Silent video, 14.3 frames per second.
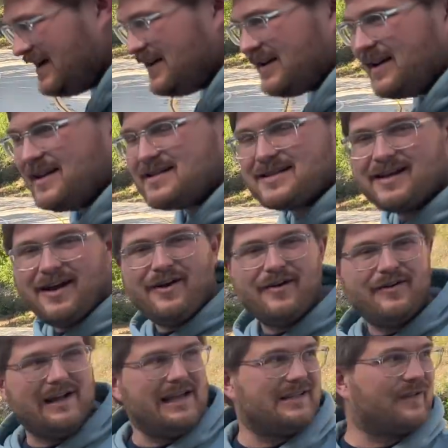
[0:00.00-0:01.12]
Let's go
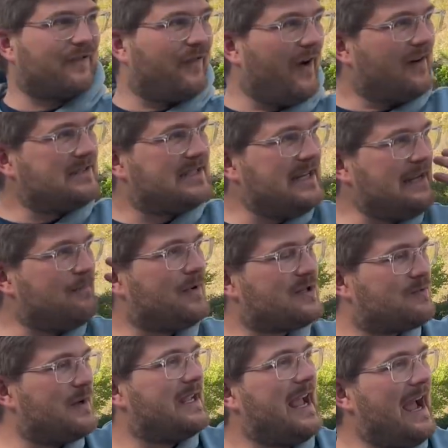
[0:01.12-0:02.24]
as far deep as
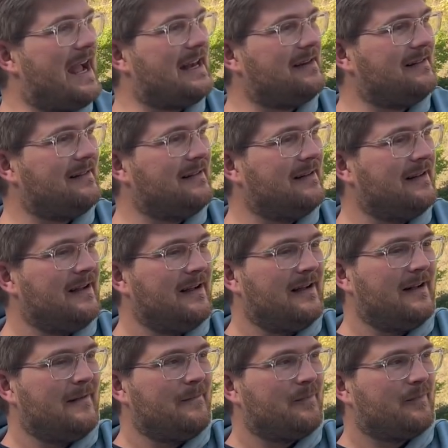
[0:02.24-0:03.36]
we can,
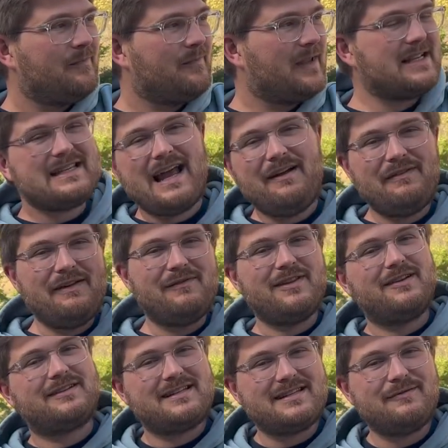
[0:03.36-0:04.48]
because I haven't even
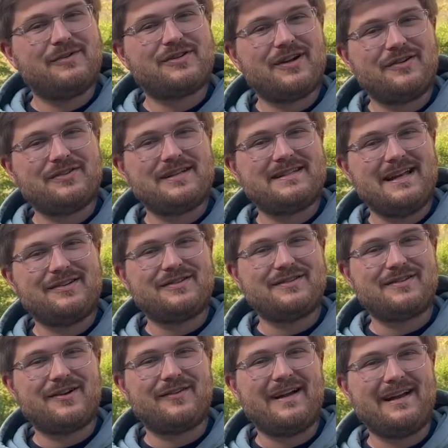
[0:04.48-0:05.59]
looked to see what charging stations
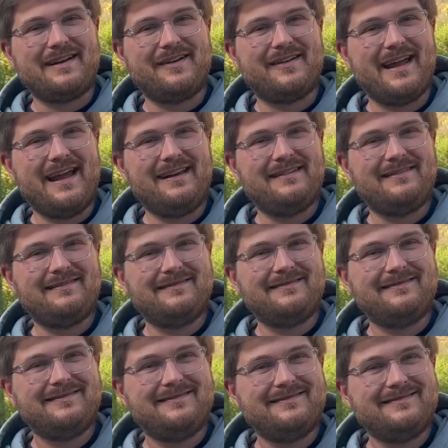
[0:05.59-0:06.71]
are around here yet.
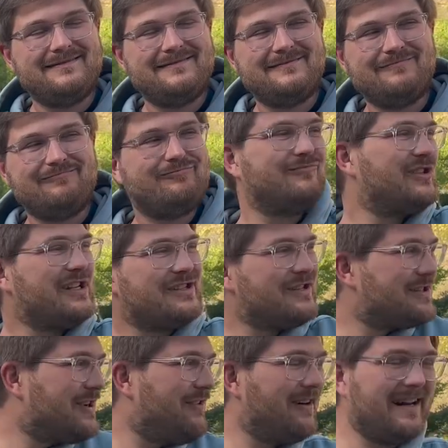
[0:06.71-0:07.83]
So let's just
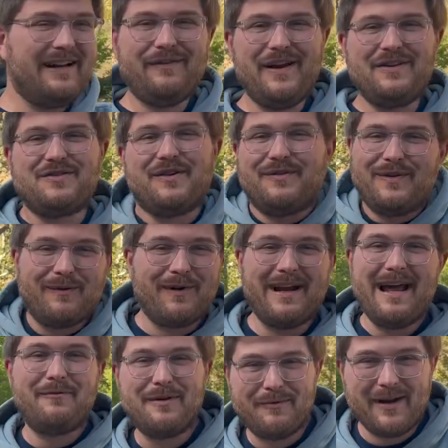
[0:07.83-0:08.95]
go on an adventure. If we run
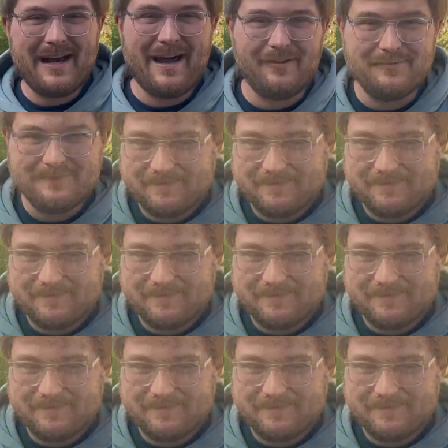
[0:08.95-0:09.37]
out, we run out.